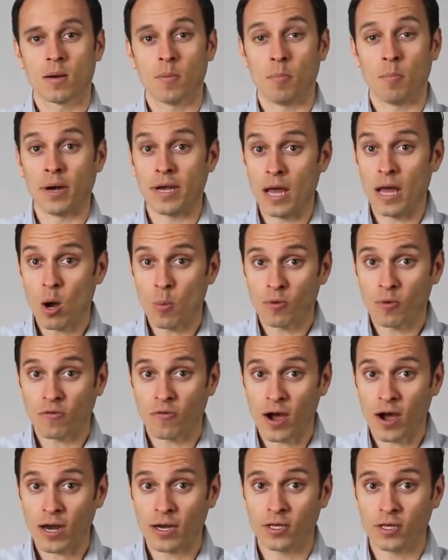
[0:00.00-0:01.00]
By now
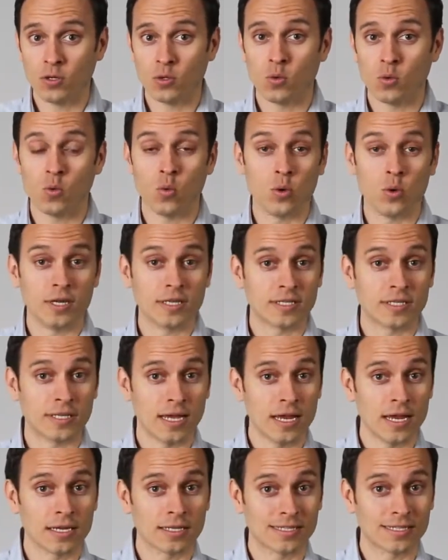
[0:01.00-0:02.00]
providing you with a
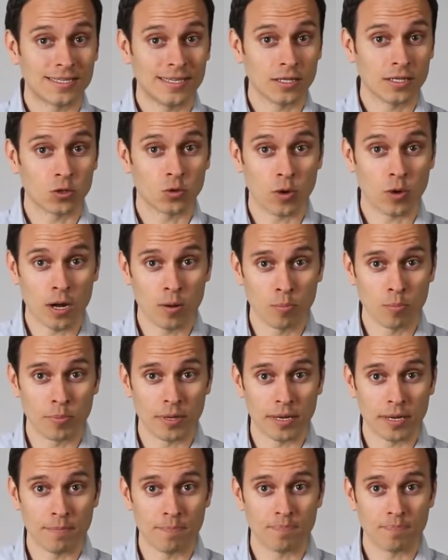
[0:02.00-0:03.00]
stainless steel ground
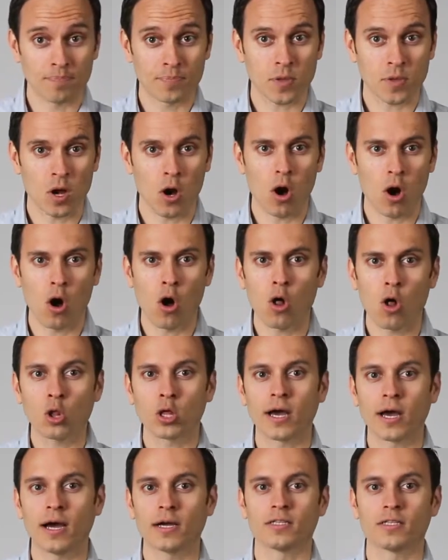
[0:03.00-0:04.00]
pin, all
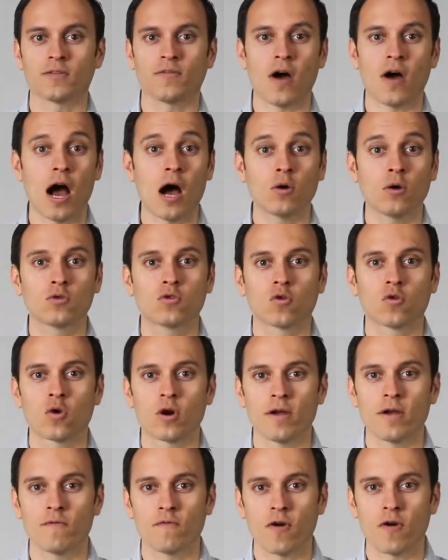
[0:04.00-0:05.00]
kinds of outdoor
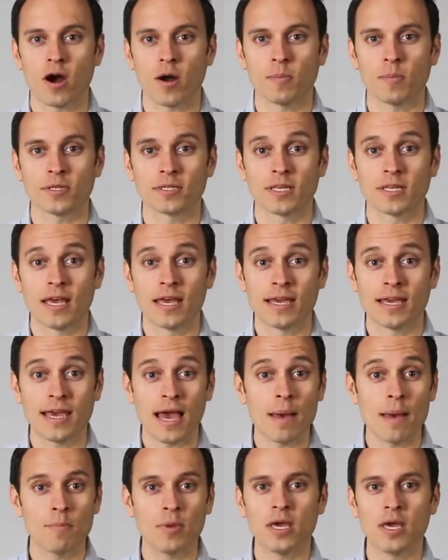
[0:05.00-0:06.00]
environments
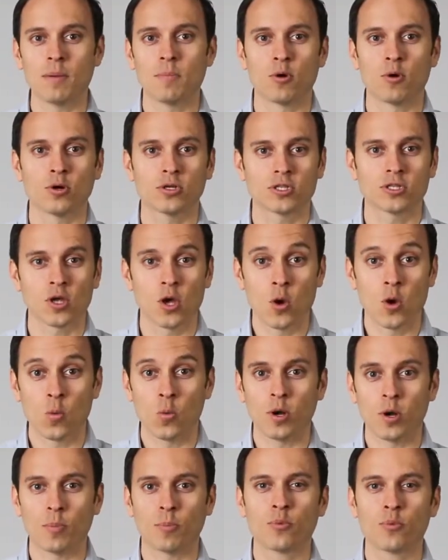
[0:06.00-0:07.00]
can be immersed
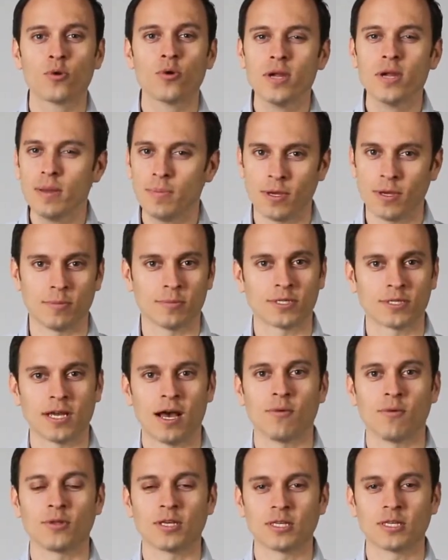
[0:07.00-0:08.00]
with a premium
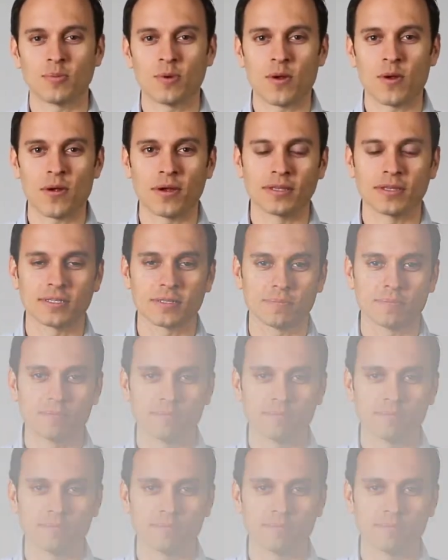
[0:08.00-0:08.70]
sound experience.